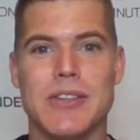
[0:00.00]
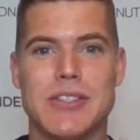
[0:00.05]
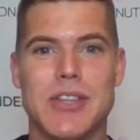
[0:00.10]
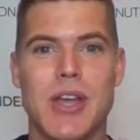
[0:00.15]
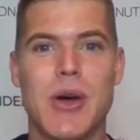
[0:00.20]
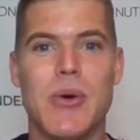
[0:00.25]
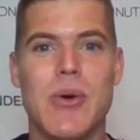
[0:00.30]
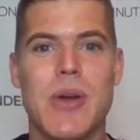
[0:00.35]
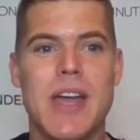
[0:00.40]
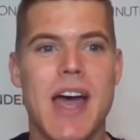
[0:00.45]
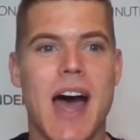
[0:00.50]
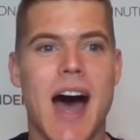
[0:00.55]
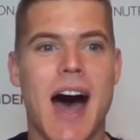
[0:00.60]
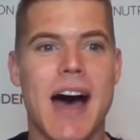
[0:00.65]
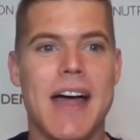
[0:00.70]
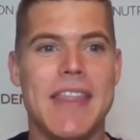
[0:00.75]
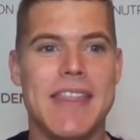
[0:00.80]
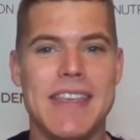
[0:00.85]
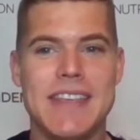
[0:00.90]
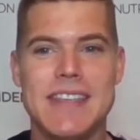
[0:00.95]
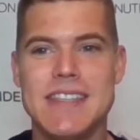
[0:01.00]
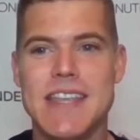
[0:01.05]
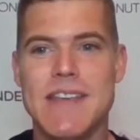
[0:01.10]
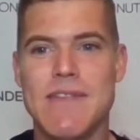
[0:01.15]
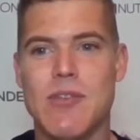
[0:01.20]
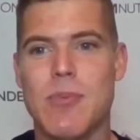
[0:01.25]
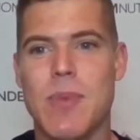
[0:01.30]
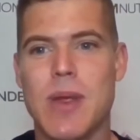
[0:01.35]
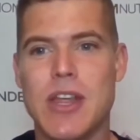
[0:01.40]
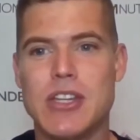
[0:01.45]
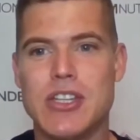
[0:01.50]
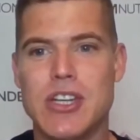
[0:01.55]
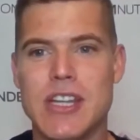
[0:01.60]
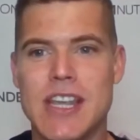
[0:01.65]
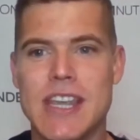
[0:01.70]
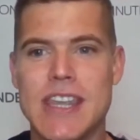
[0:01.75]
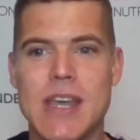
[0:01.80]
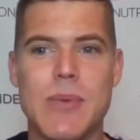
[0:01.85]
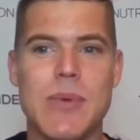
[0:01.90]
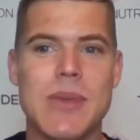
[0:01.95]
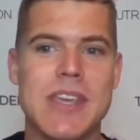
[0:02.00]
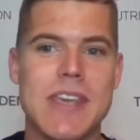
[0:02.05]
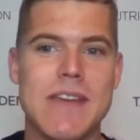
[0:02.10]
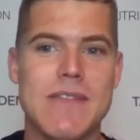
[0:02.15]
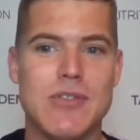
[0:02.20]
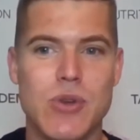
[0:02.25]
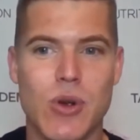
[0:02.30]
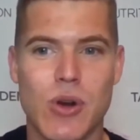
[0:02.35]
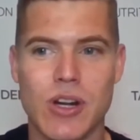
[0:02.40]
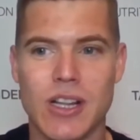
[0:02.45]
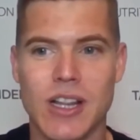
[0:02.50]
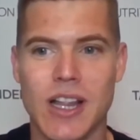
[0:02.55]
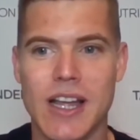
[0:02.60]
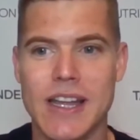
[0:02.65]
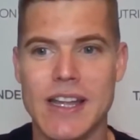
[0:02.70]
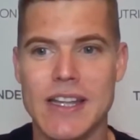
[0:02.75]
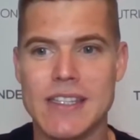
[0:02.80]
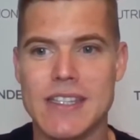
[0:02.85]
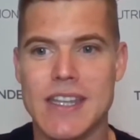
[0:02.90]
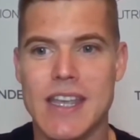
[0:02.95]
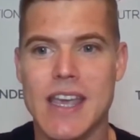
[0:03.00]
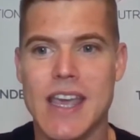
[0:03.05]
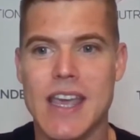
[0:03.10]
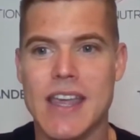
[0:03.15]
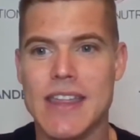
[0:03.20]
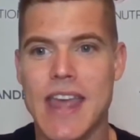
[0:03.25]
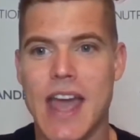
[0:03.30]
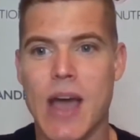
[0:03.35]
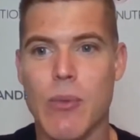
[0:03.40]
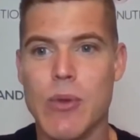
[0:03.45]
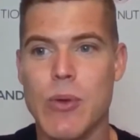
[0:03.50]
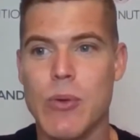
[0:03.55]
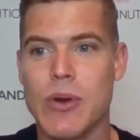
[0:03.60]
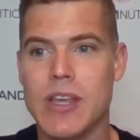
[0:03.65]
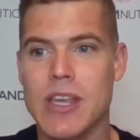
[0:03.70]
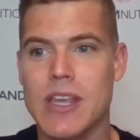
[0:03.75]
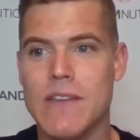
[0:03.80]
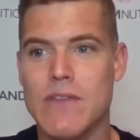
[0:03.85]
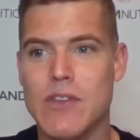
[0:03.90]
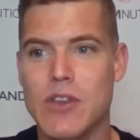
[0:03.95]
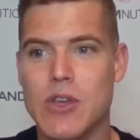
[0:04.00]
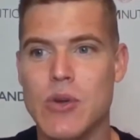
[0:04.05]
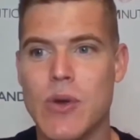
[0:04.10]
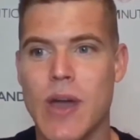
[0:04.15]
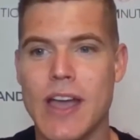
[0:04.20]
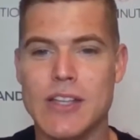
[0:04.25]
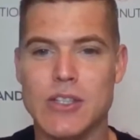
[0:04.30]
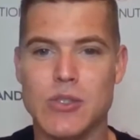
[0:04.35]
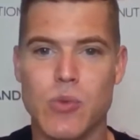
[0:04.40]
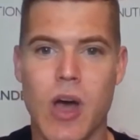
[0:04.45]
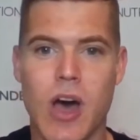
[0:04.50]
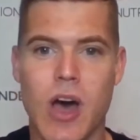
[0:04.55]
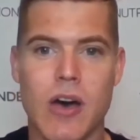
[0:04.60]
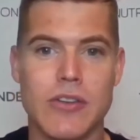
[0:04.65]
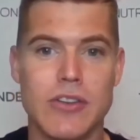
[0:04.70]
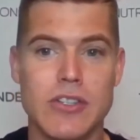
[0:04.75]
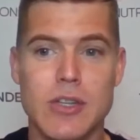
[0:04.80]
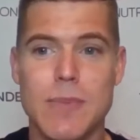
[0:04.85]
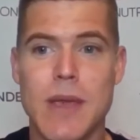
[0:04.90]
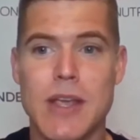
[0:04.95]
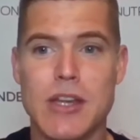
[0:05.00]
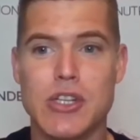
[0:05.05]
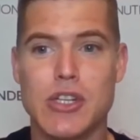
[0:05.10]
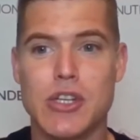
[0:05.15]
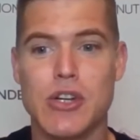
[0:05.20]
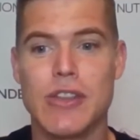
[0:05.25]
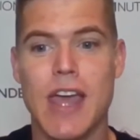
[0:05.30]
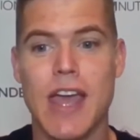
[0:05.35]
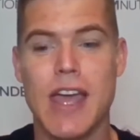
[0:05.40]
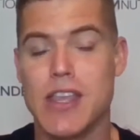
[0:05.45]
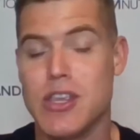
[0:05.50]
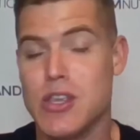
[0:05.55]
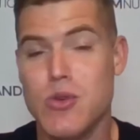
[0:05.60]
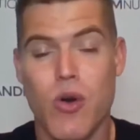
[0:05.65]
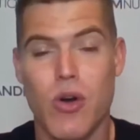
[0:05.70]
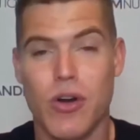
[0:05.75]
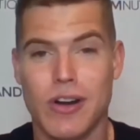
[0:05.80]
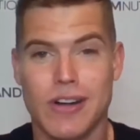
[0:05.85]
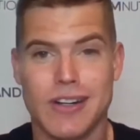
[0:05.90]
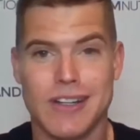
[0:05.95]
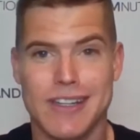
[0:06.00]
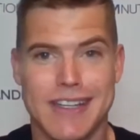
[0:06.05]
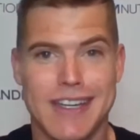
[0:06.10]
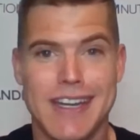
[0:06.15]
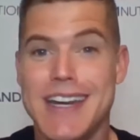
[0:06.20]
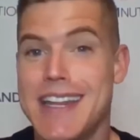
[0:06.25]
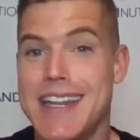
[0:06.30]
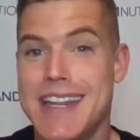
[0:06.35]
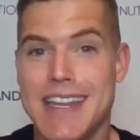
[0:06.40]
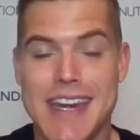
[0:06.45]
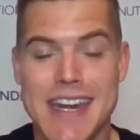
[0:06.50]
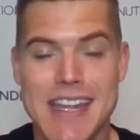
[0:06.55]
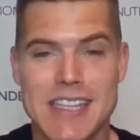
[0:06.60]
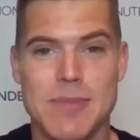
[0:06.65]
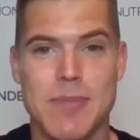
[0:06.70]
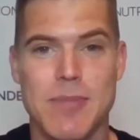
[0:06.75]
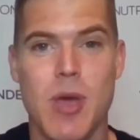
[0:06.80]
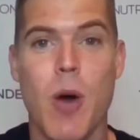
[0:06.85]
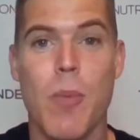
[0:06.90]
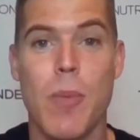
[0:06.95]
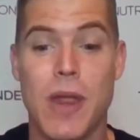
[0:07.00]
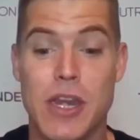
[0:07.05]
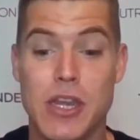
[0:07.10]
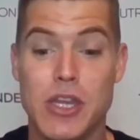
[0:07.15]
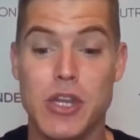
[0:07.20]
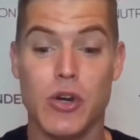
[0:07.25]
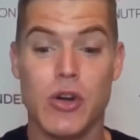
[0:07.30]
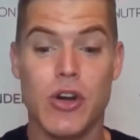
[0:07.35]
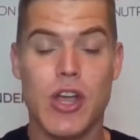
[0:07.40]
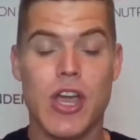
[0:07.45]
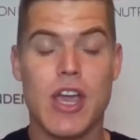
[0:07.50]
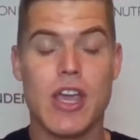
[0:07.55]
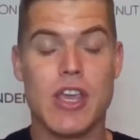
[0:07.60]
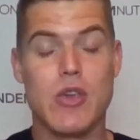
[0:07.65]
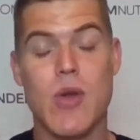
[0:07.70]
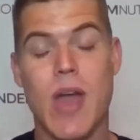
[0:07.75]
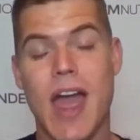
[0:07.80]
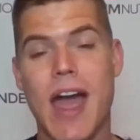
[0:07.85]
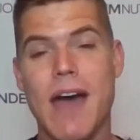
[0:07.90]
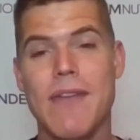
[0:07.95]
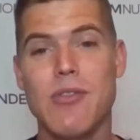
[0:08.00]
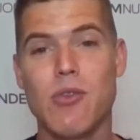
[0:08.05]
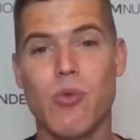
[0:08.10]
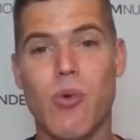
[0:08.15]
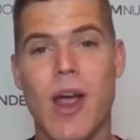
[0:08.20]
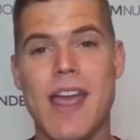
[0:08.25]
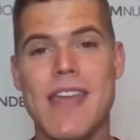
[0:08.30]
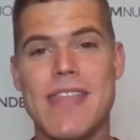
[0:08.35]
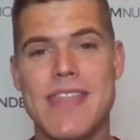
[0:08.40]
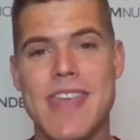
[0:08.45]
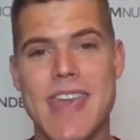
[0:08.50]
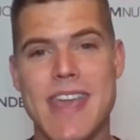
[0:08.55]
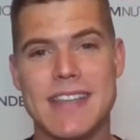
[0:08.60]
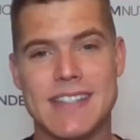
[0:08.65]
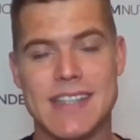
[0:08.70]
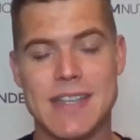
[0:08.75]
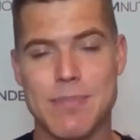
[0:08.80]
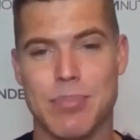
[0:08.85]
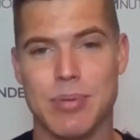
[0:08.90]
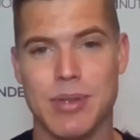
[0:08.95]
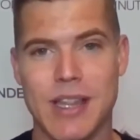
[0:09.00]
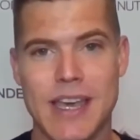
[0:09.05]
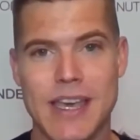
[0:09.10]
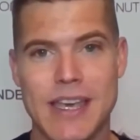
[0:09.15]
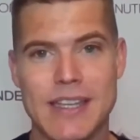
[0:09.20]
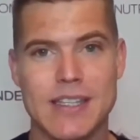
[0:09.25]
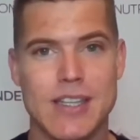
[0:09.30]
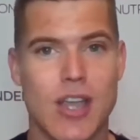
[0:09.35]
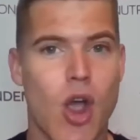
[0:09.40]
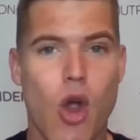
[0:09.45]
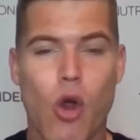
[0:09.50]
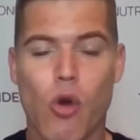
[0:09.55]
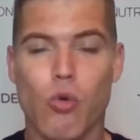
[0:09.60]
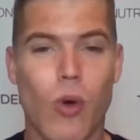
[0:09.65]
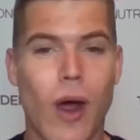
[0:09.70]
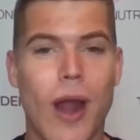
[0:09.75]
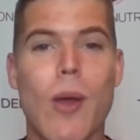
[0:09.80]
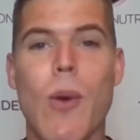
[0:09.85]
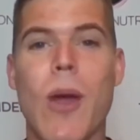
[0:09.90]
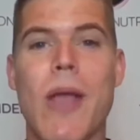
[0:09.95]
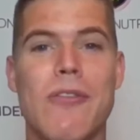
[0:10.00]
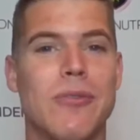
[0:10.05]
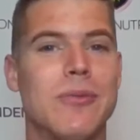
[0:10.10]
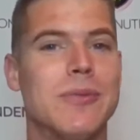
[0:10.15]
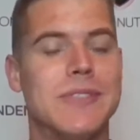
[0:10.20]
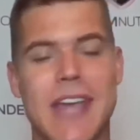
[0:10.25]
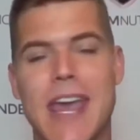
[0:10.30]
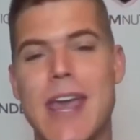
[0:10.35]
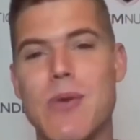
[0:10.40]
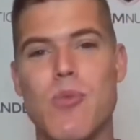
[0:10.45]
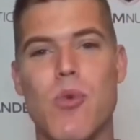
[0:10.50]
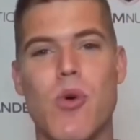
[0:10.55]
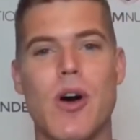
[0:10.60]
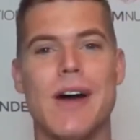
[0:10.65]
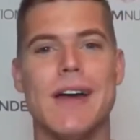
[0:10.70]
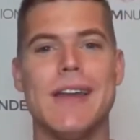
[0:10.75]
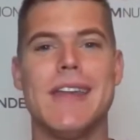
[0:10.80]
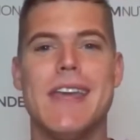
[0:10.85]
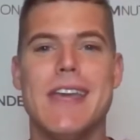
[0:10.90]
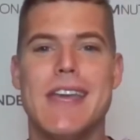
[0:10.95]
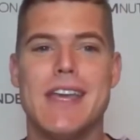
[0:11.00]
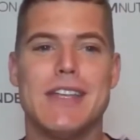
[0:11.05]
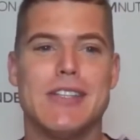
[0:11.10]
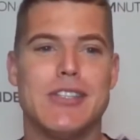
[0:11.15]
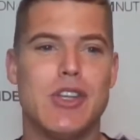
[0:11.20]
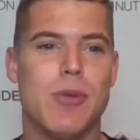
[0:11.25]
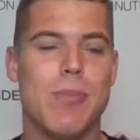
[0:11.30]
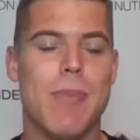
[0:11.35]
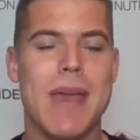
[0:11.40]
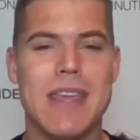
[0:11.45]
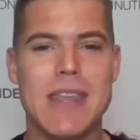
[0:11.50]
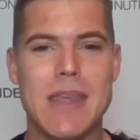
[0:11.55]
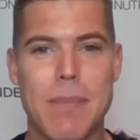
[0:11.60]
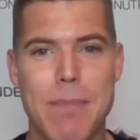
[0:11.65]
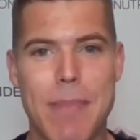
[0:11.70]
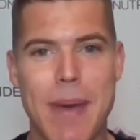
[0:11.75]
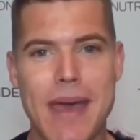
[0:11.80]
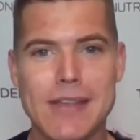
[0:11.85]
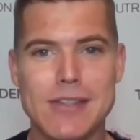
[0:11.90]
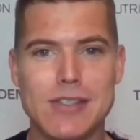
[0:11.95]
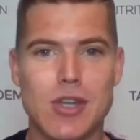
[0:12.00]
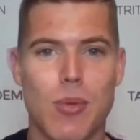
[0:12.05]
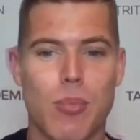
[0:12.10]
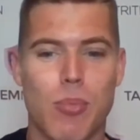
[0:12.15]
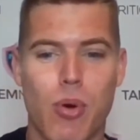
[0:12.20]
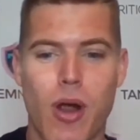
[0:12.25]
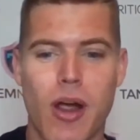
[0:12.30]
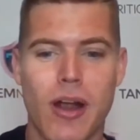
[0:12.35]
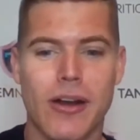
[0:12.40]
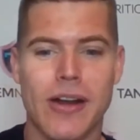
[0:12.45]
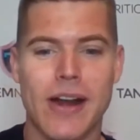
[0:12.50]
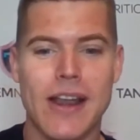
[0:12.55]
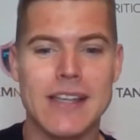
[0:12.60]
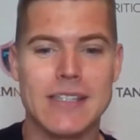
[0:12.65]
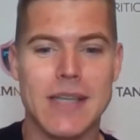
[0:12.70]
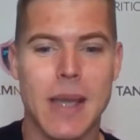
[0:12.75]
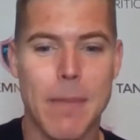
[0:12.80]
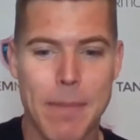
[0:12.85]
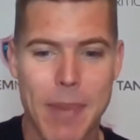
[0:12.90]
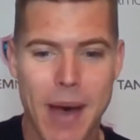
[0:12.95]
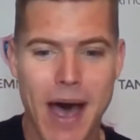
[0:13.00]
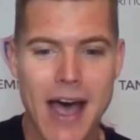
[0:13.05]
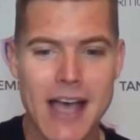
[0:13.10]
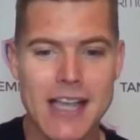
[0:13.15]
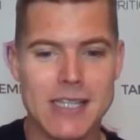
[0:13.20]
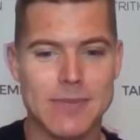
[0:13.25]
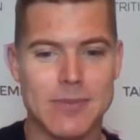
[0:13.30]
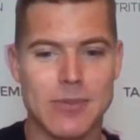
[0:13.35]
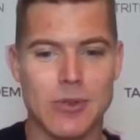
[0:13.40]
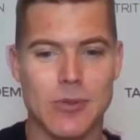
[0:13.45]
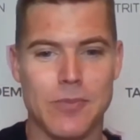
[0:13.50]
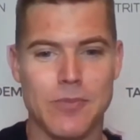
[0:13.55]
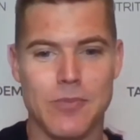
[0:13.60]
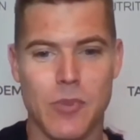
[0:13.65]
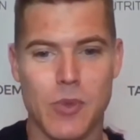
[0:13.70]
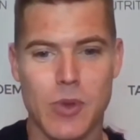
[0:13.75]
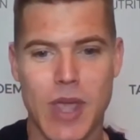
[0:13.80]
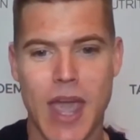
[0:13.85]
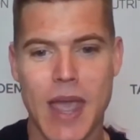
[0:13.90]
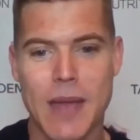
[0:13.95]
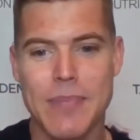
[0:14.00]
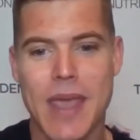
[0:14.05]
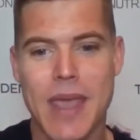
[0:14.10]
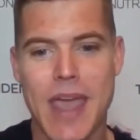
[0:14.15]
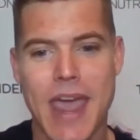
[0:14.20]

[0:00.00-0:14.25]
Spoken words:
So this is information, again, that we give to our clients that we want to give you as well, just to make sure that you are getting some help and you have the right things in place right away from day one, so you're making the best progress possible. Okay.